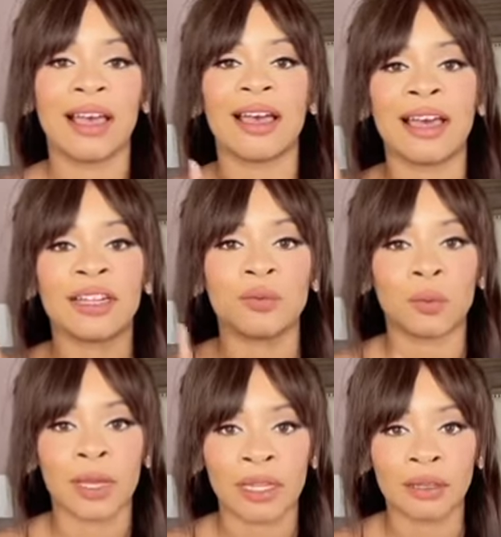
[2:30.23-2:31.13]
and it
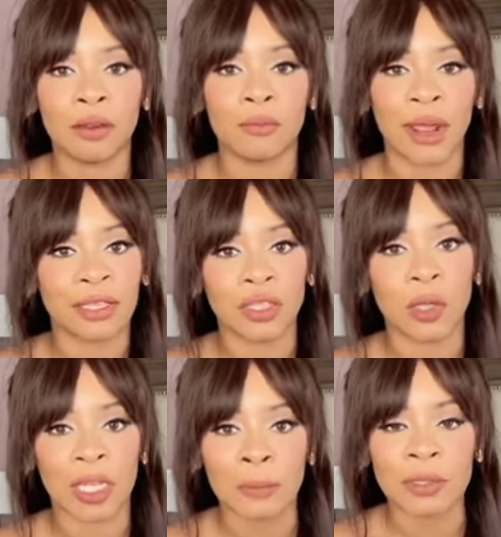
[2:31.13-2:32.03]
will brighten
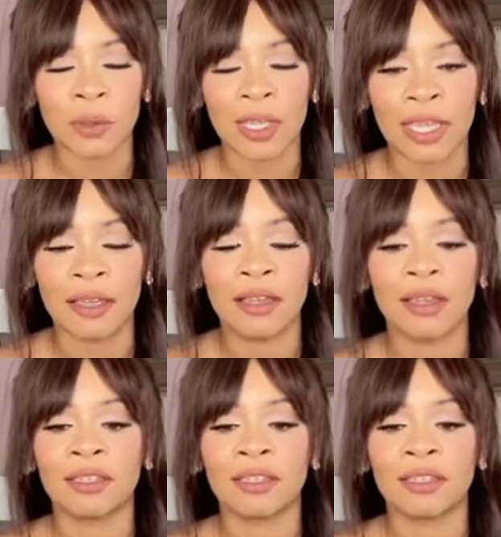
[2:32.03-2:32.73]
your lips, okay?